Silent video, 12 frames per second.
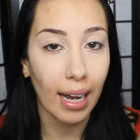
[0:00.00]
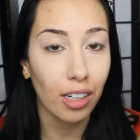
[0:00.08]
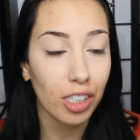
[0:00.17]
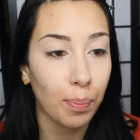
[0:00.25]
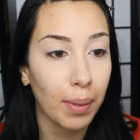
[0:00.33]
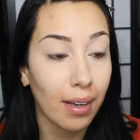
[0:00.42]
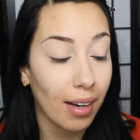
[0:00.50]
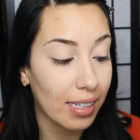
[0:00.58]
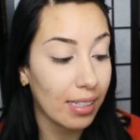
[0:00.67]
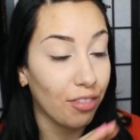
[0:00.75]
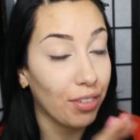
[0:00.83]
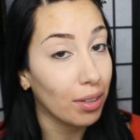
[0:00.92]
else
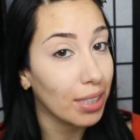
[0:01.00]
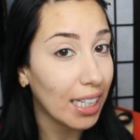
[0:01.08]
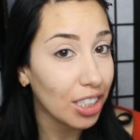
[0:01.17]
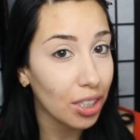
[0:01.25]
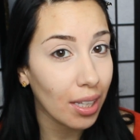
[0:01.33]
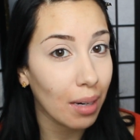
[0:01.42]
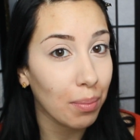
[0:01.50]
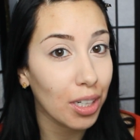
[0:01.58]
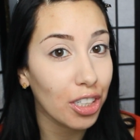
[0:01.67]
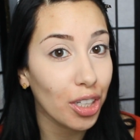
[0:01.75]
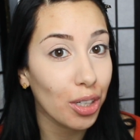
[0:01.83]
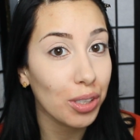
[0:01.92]
because the foundation that I'm
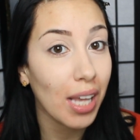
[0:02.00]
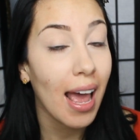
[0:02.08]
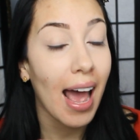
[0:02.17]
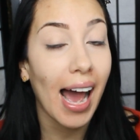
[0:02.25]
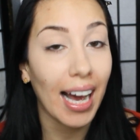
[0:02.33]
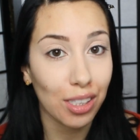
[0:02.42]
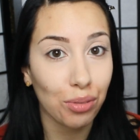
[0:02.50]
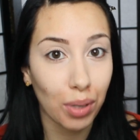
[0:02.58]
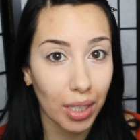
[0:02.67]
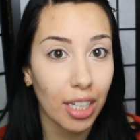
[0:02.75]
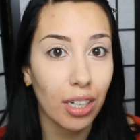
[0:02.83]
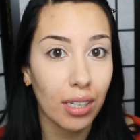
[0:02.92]
going to use has
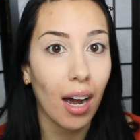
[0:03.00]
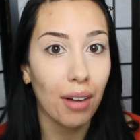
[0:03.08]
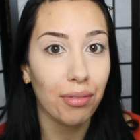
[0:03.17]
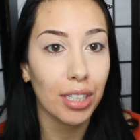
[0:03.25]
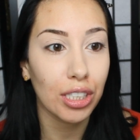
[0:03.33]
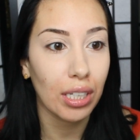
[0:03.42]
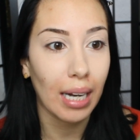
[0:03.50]
really coverage,